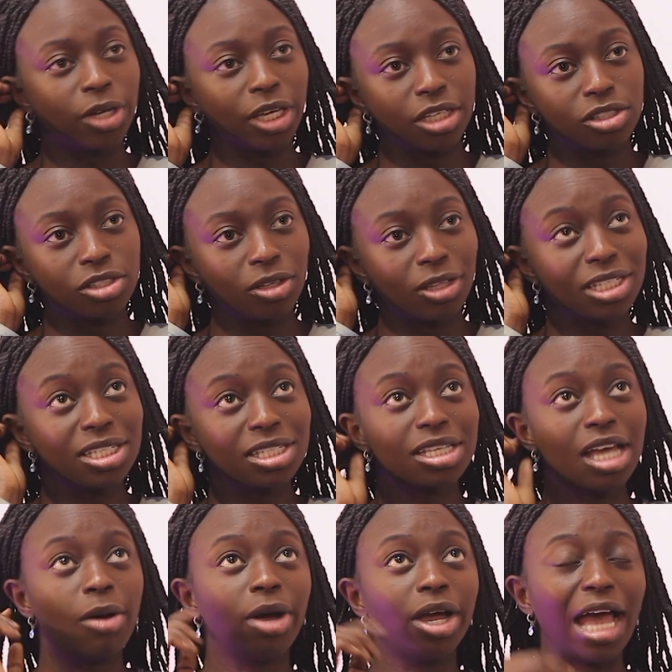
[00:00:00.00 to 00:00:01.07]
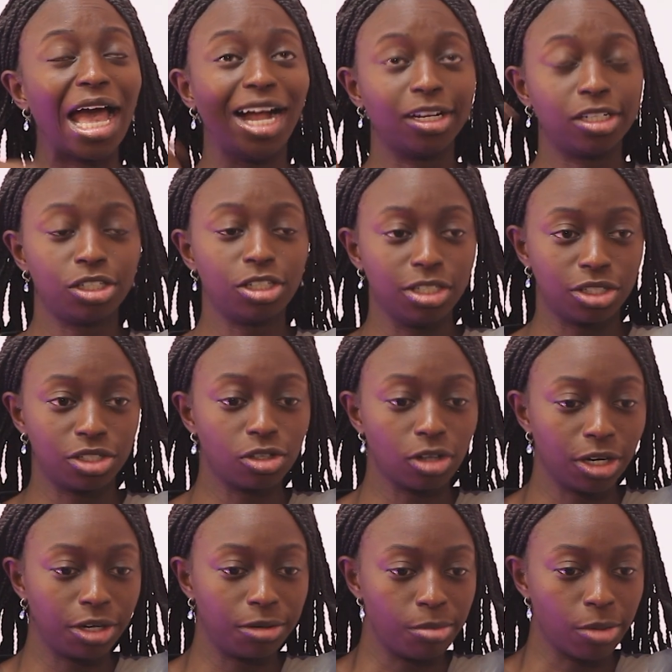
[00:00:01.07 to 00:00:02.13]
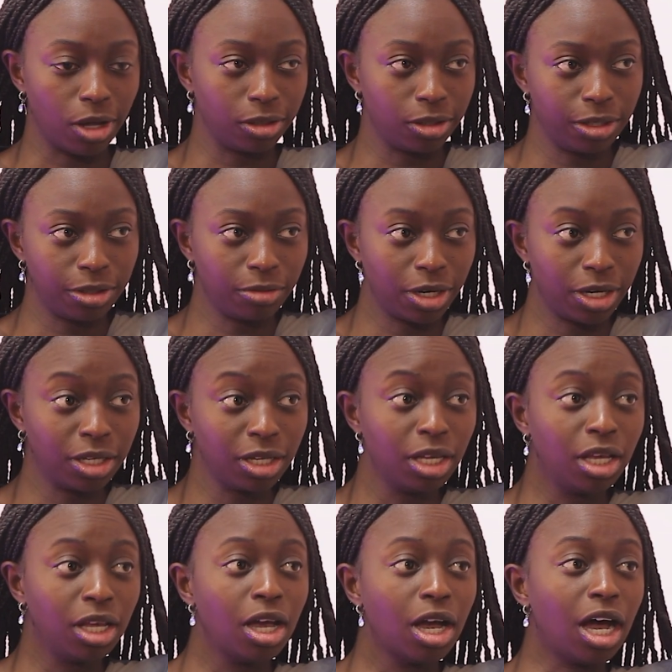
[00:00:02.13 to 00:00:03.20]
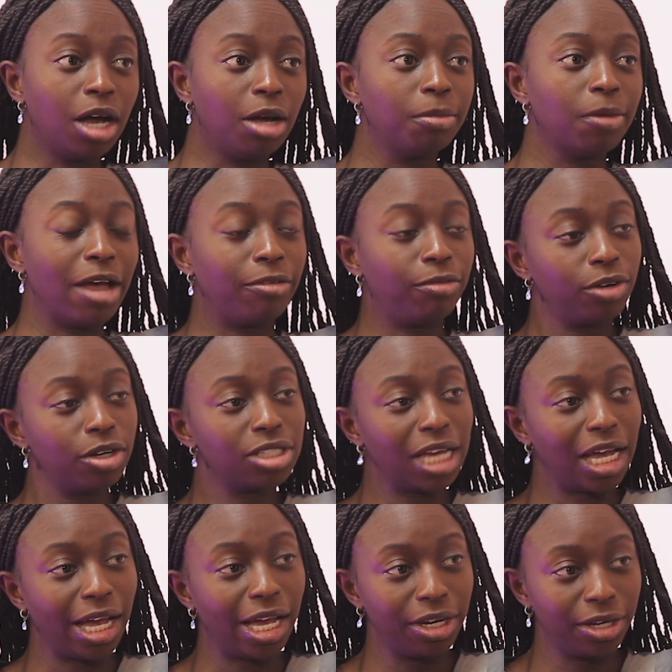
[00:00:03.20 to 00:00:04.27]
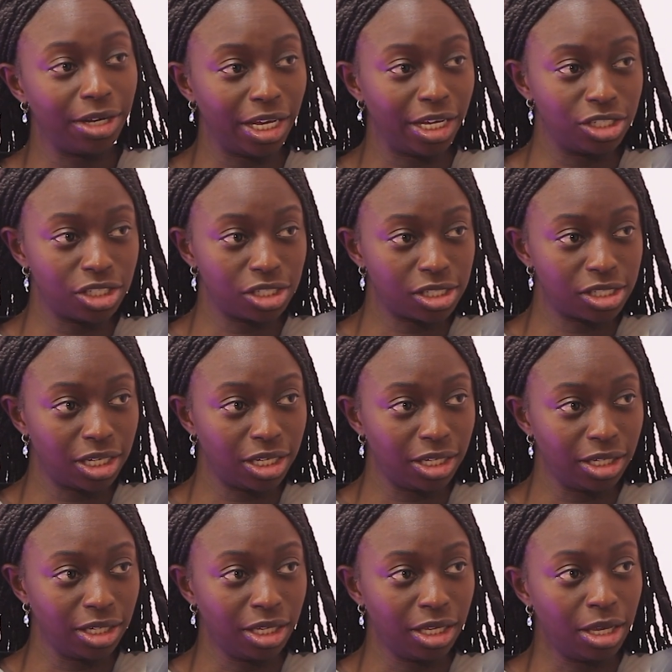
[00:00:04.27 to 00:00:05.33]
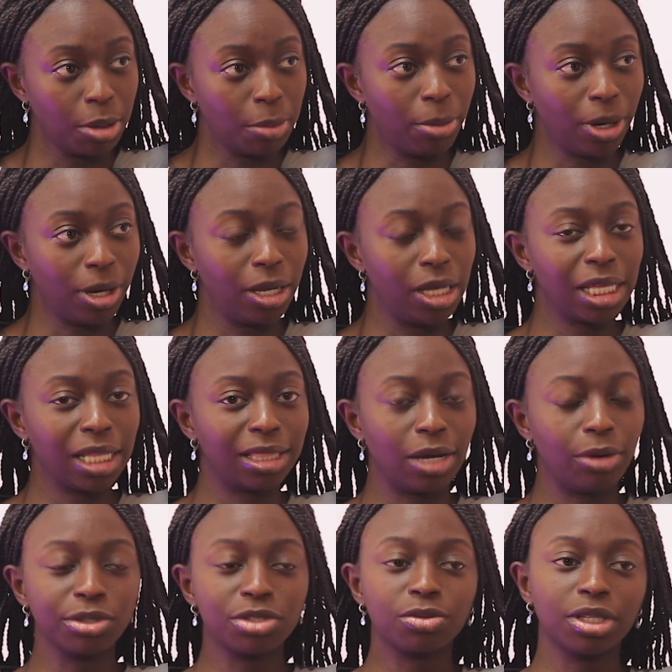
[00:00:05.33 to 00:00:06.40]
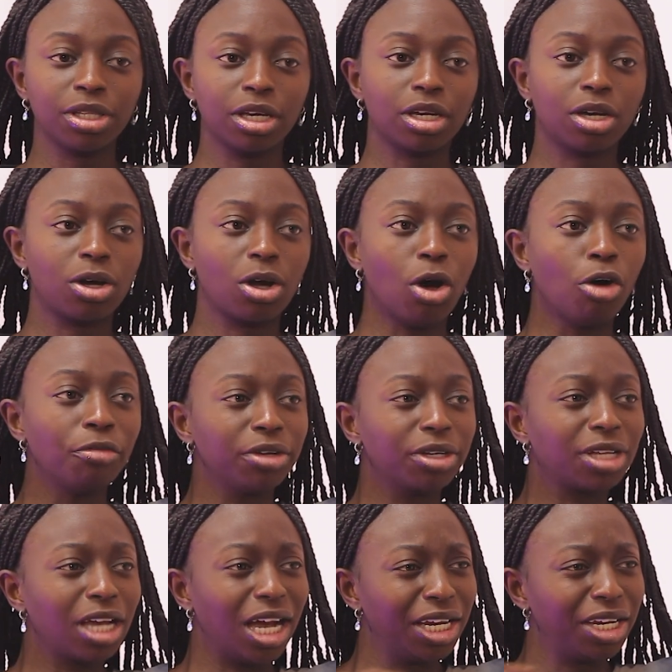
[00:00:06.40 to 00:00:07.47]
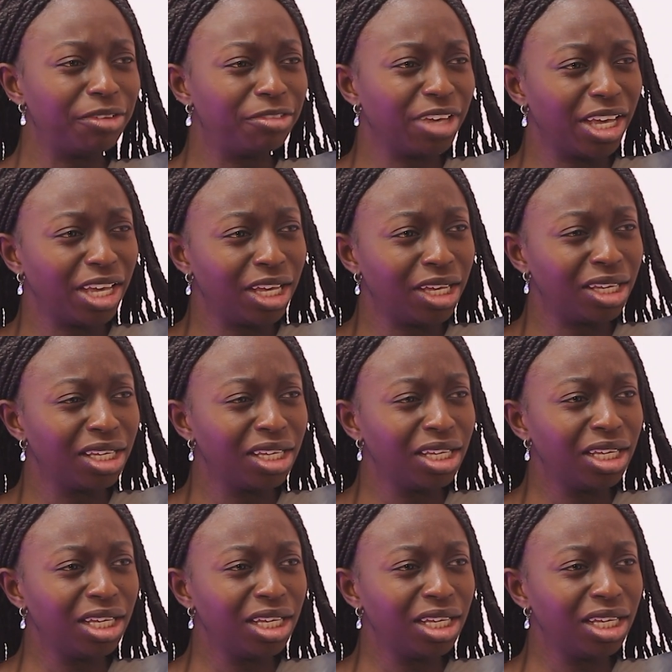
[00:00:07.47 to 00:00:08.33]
okay, so this is how I actually started modeling, right? Okay. Um, at first, I had an agency, mm-hmm. but that was when, like, COVID kind of hit,